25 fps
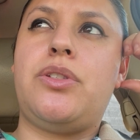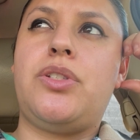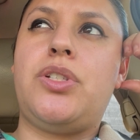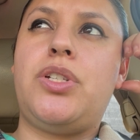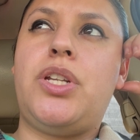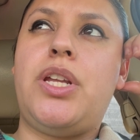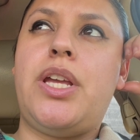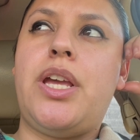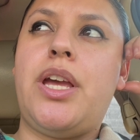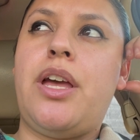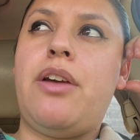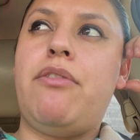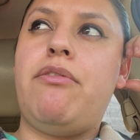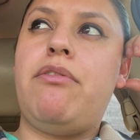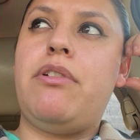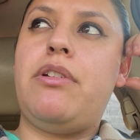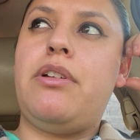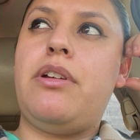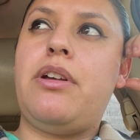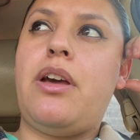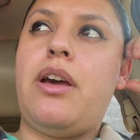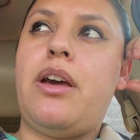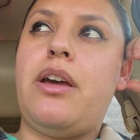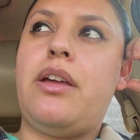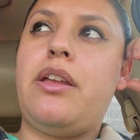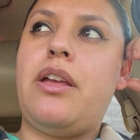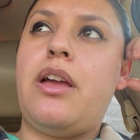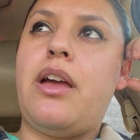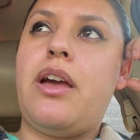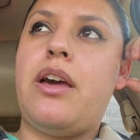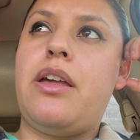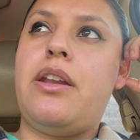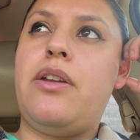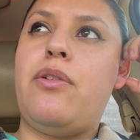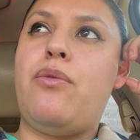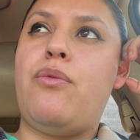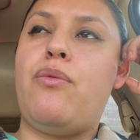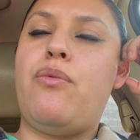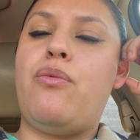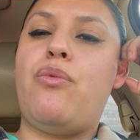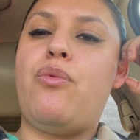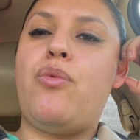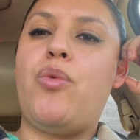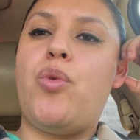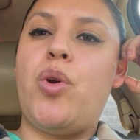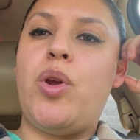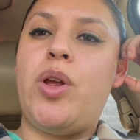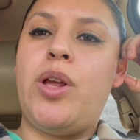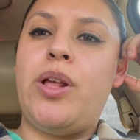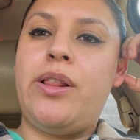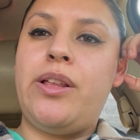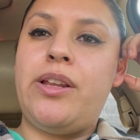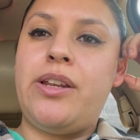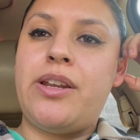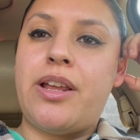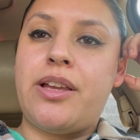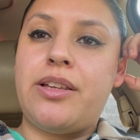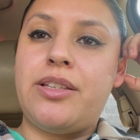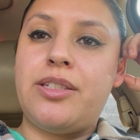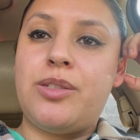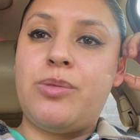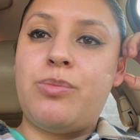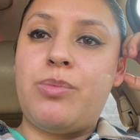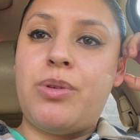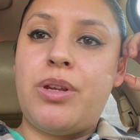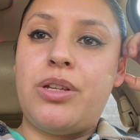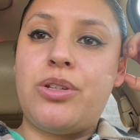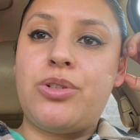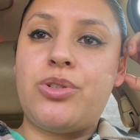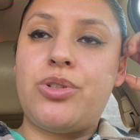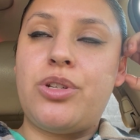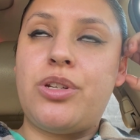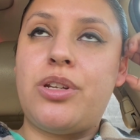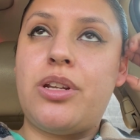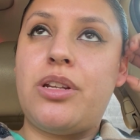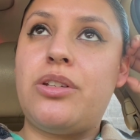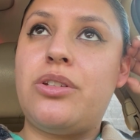Today I had a really nice patient.